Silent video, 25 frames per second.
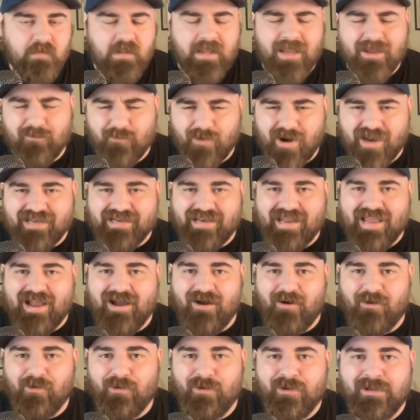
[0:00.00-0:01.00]
And right
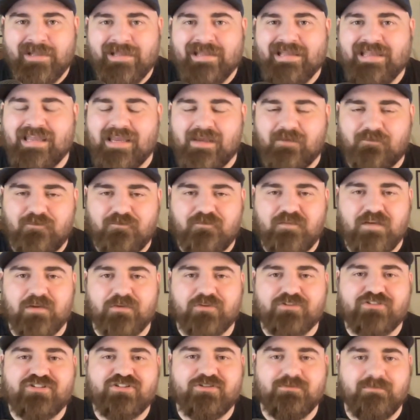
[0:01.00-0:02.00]
now, it
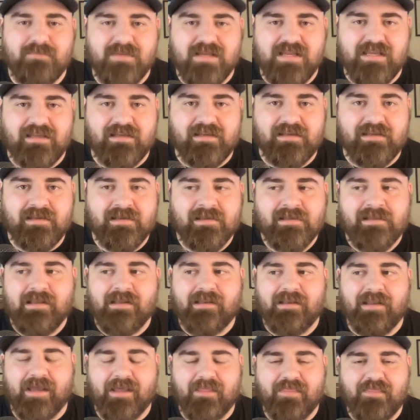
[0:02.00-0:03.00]
feels to me
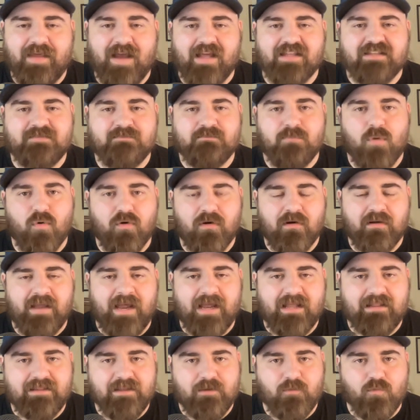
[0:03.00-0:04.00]
like that's more
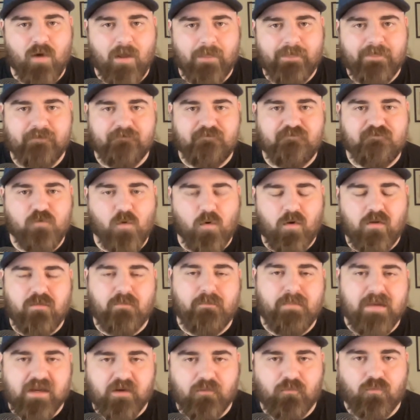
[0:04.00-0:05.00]
likely what the fourth
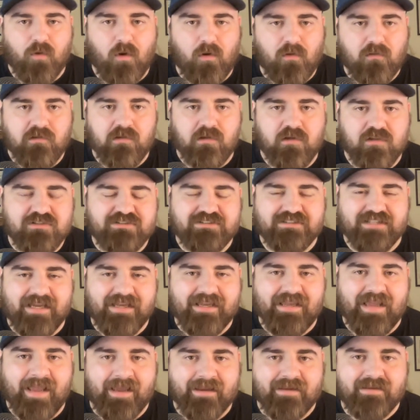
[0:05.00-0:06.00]
big role looks
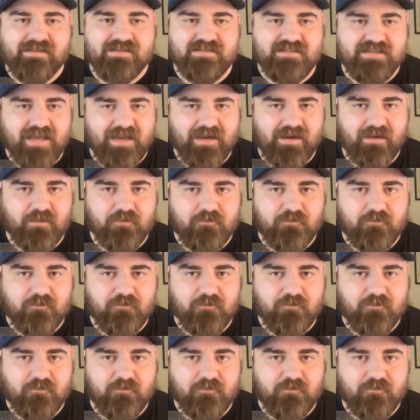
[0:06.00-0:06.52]
like at Gonzaga.